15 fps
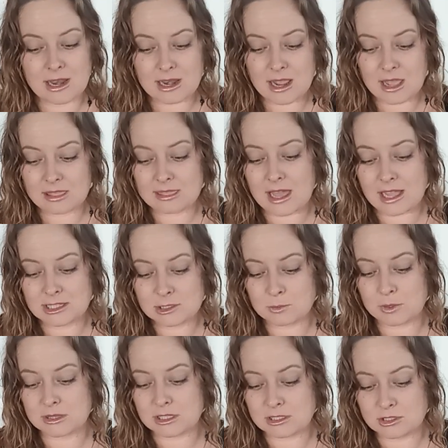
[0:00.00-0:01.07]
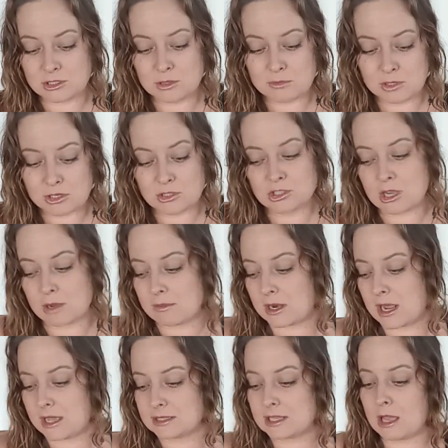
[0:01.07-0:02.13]
And that's what this new moon in
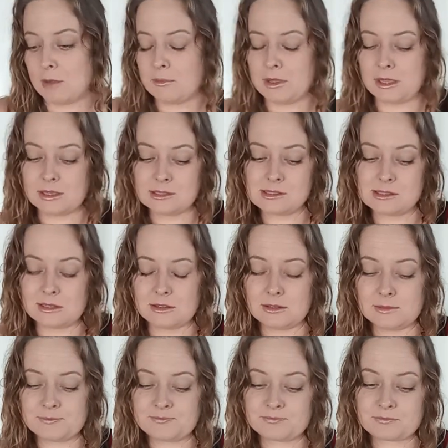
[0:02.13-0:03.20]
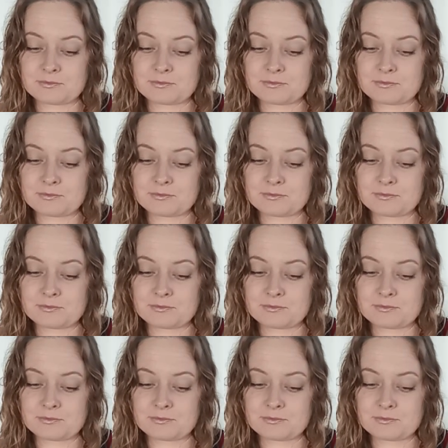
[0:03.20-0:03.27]
Gemini is helping us do.